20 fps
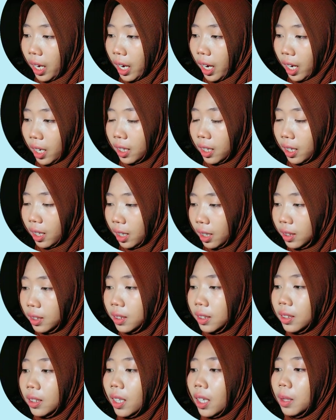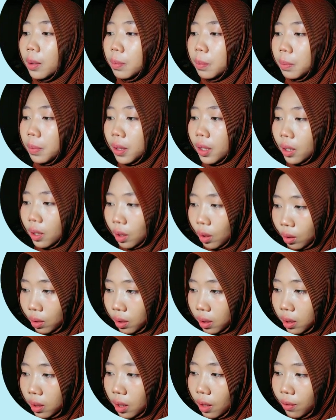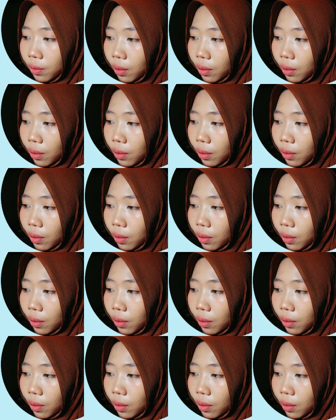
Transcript: and it can be used